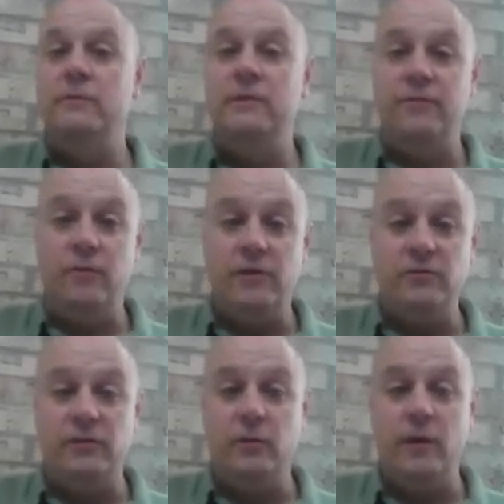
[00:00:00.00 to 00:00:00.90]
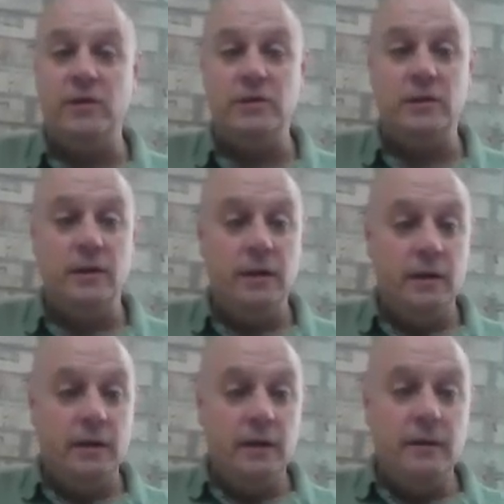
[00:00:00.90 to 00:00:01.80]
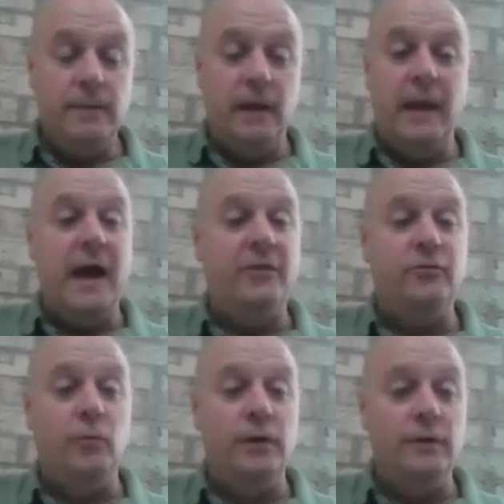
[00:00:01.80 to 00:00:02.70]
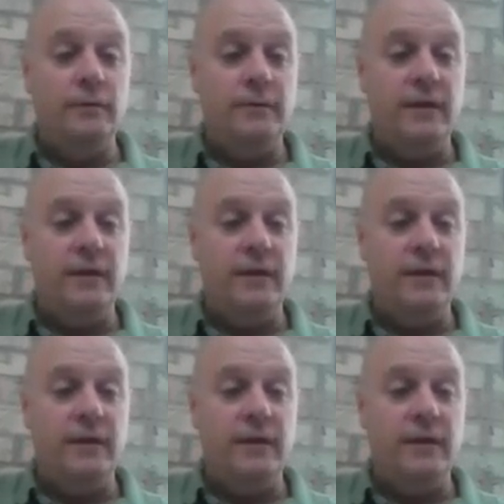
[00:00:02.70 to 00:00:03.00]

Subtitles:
differential equation. The last one,